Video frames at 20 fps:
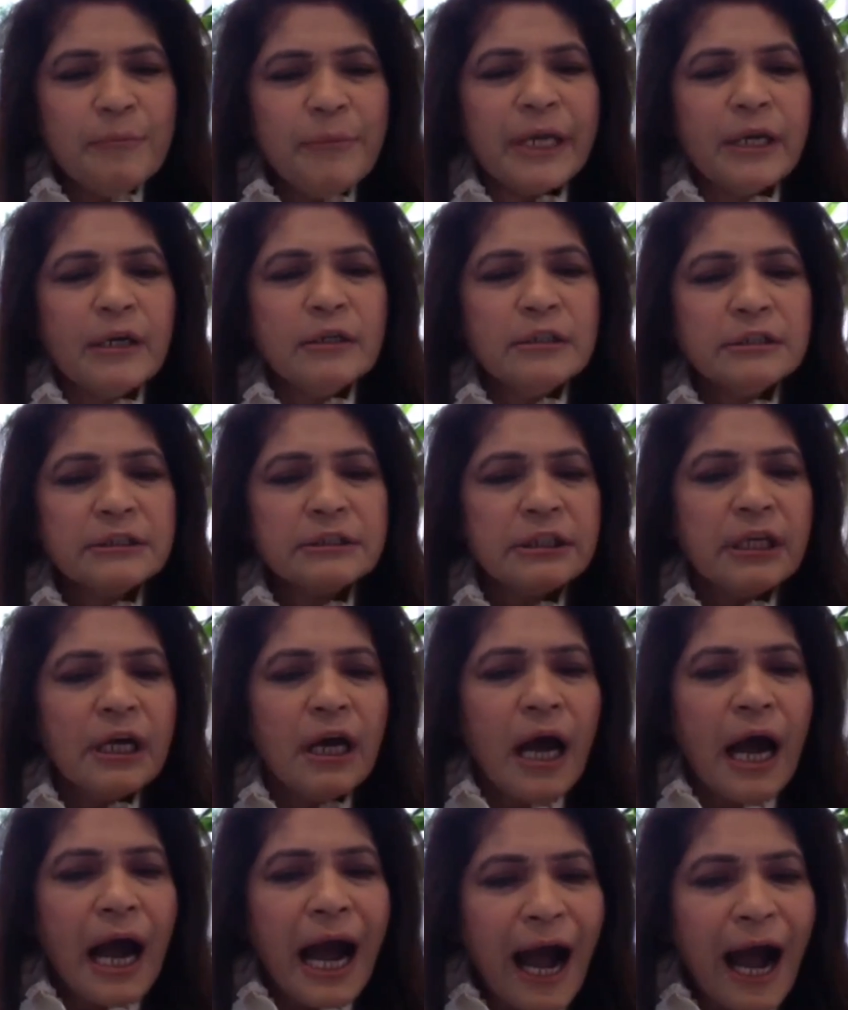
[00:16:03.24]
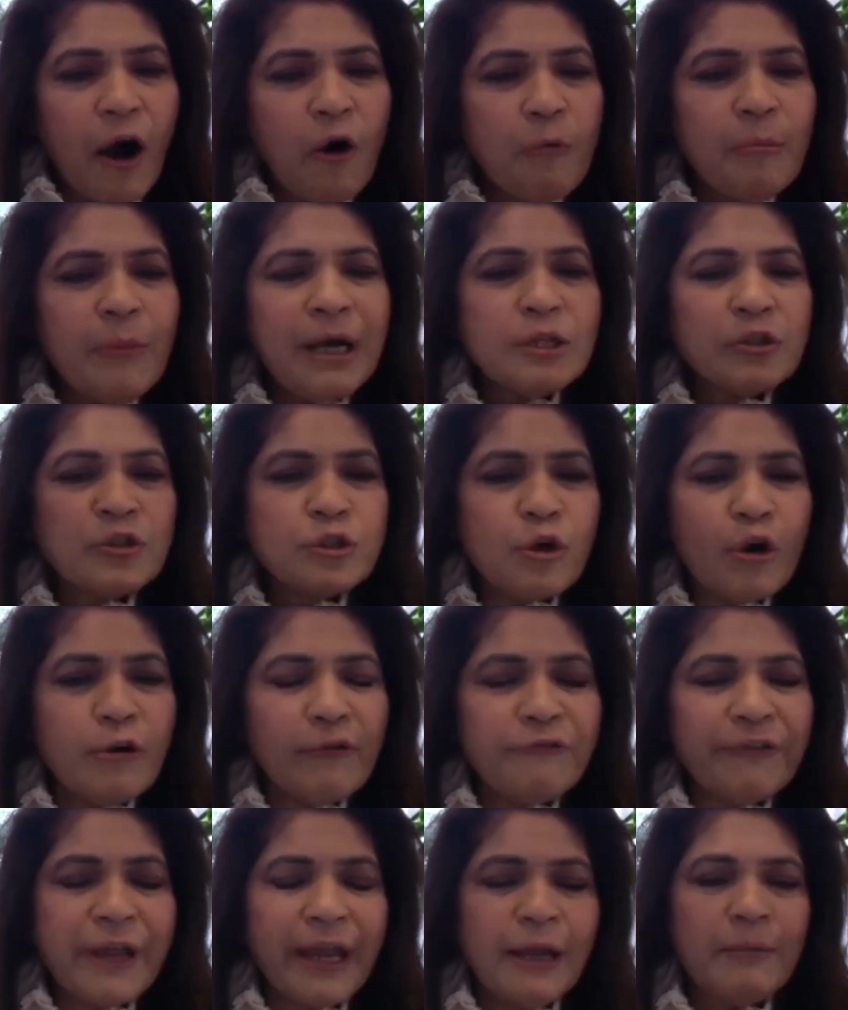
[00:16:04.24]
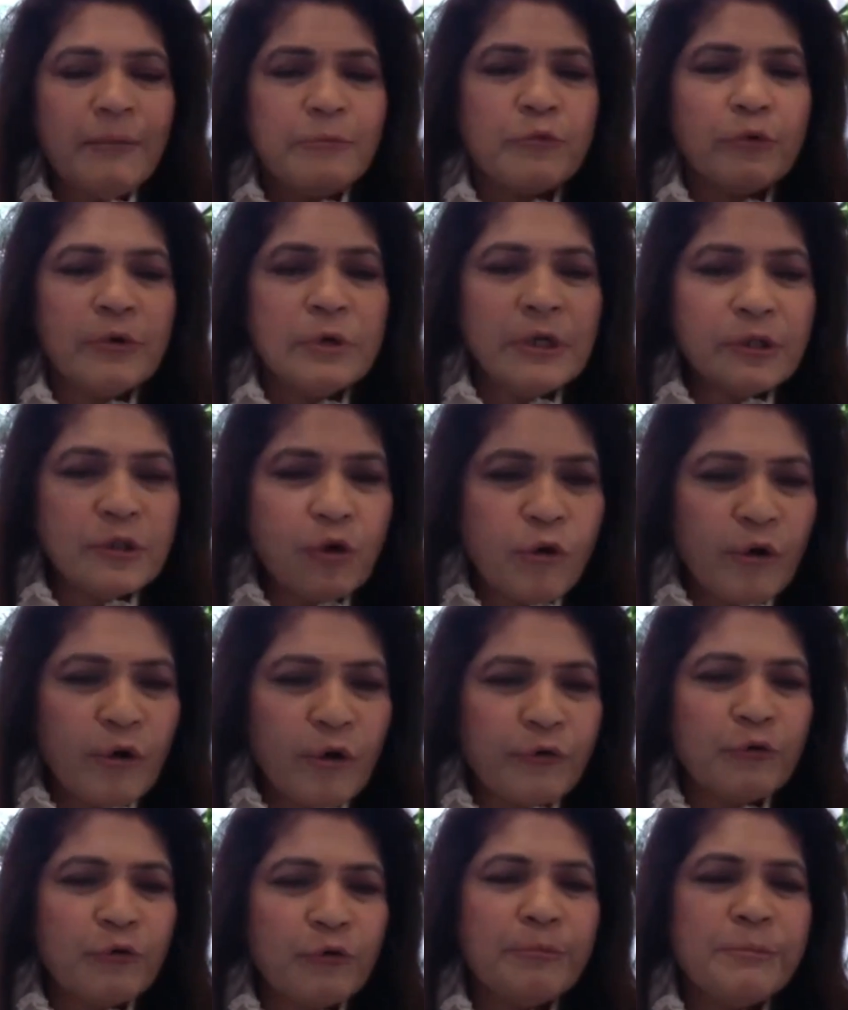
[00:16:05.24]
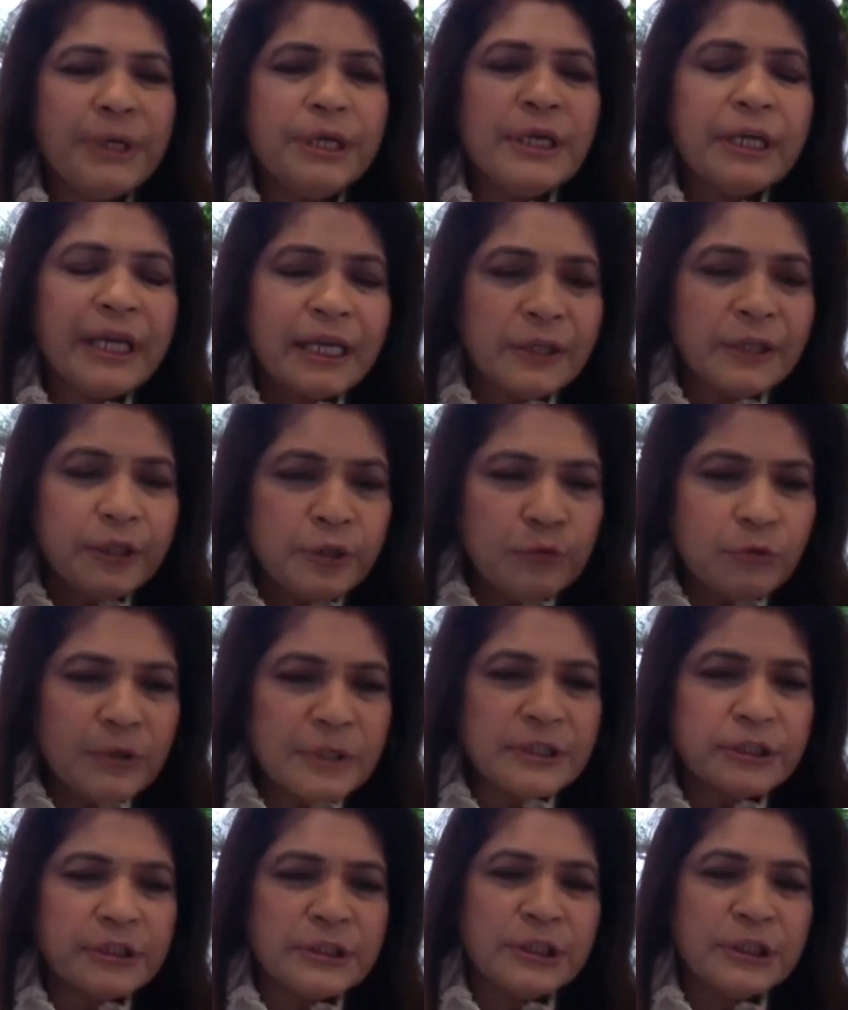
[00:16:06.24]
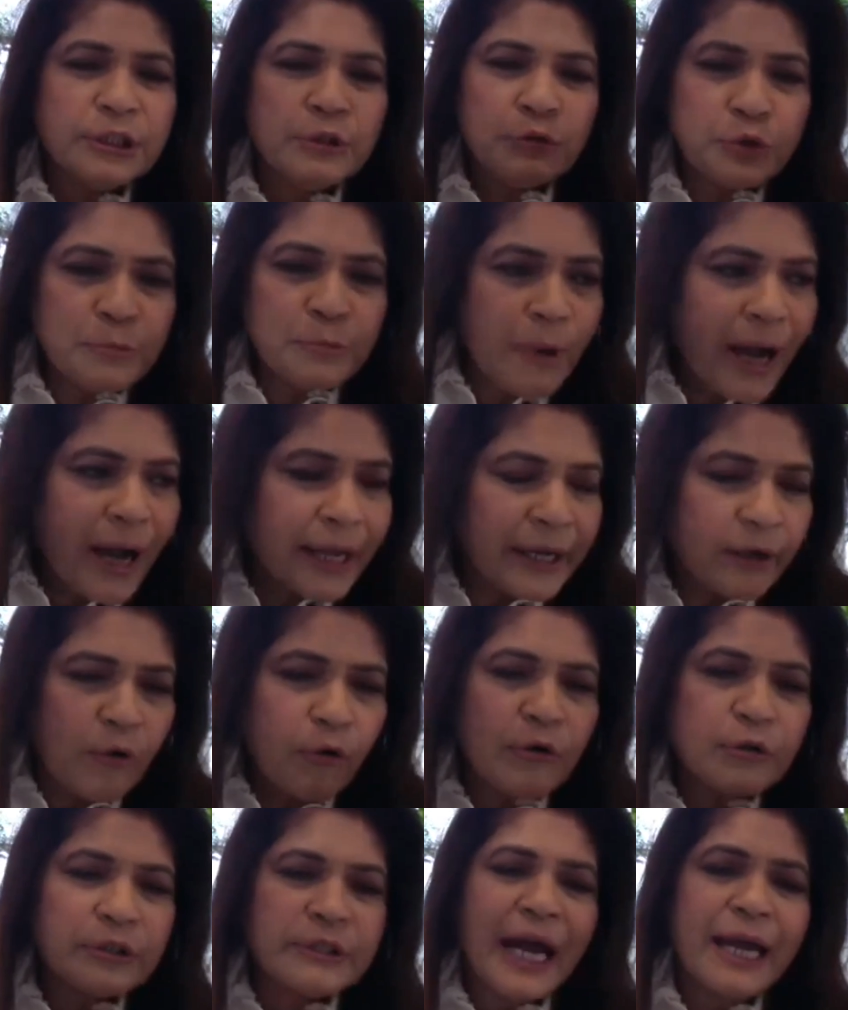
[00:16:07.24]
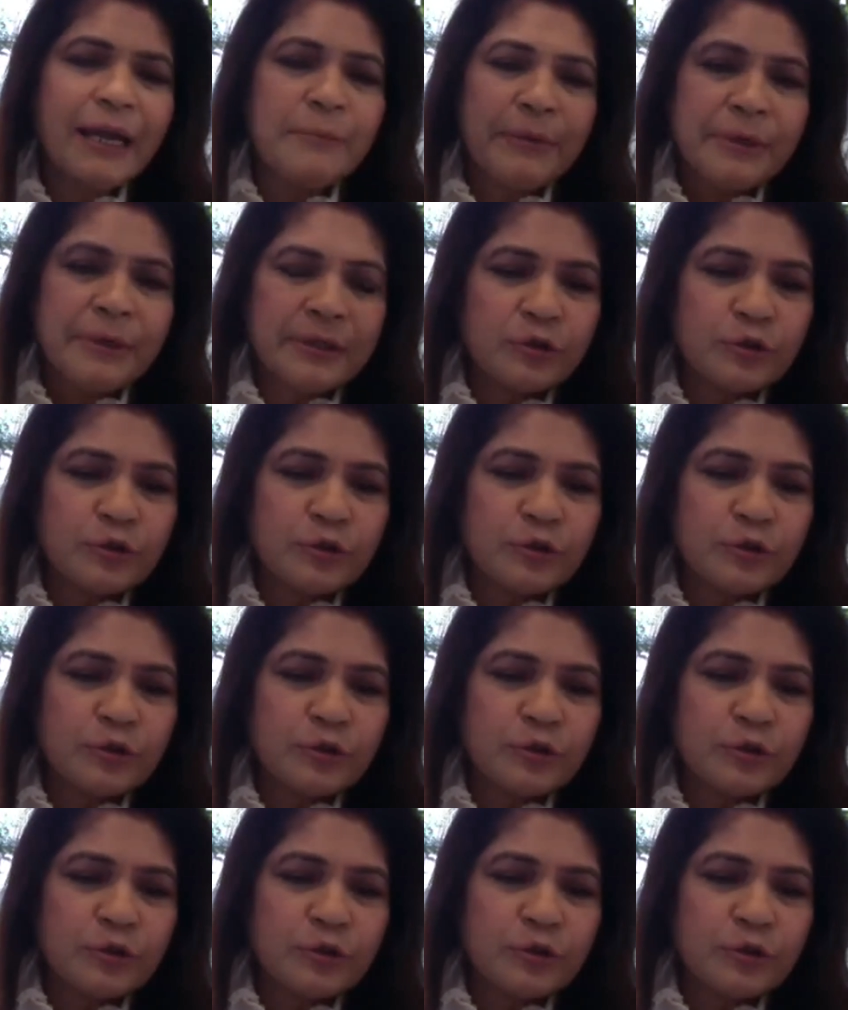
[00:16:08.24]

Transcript: because how much of emerald or ruby can you continue to buy, or diamond?